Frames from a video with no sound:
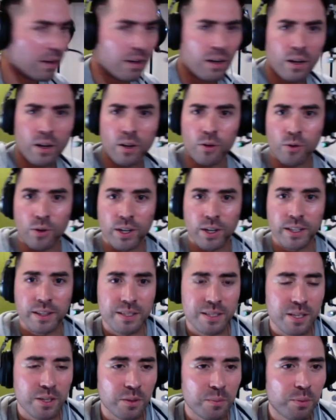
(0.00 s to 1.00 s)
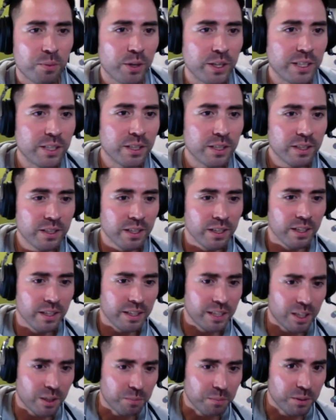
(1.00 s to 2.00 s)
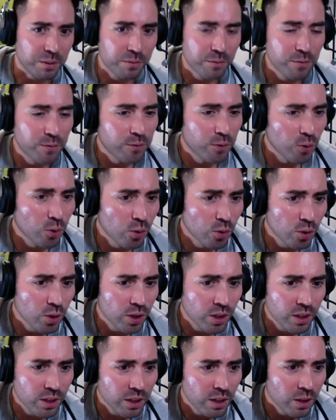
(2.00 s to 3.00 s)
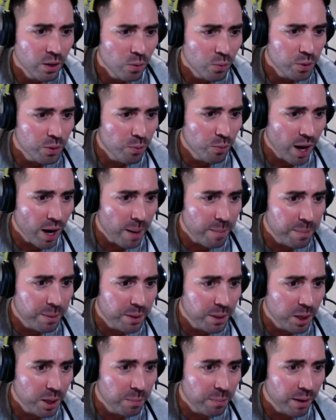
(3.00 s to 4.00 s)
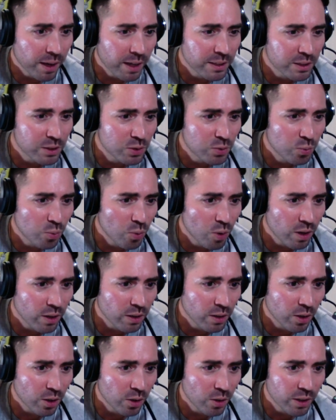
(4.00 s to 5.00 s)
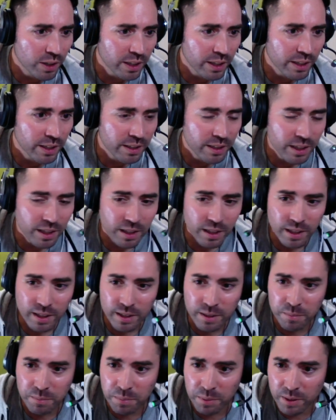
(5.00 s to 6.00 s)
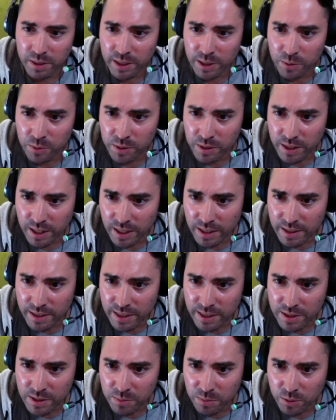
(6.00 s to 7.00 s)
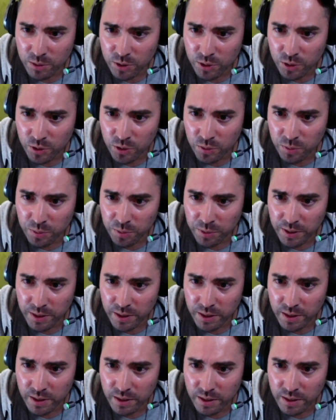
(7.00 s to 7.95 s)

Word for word: All right, that sounded pretty good. Here, before we wrap it up, I just want to go ahead and play with that decibel true peak.